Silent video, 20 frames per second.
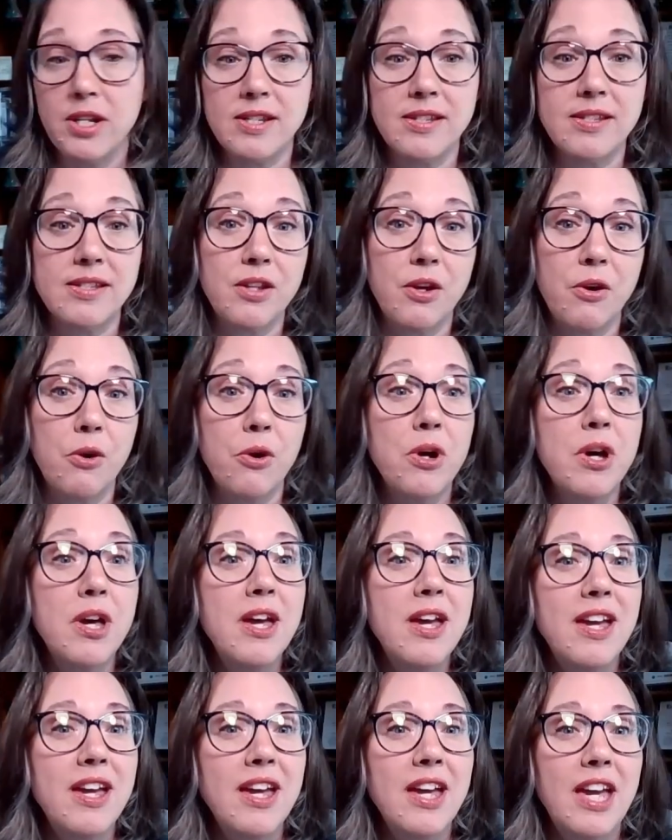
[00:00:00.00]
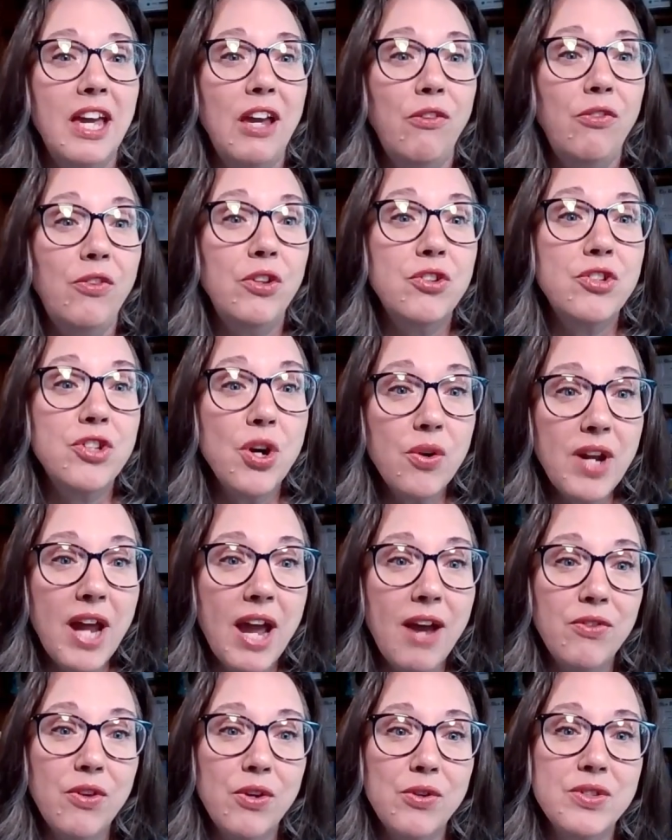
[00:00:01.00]
So if you don't
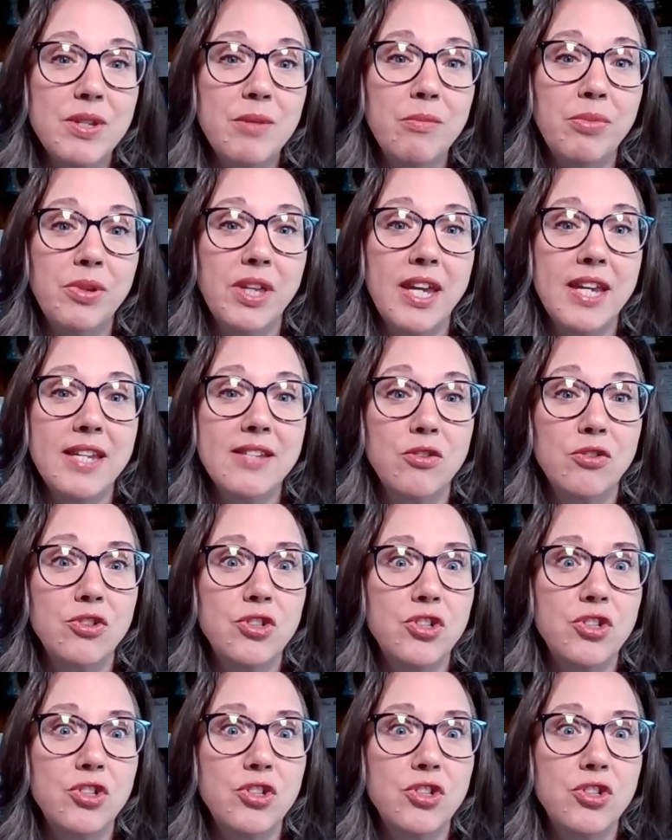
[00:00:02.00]
have those in place or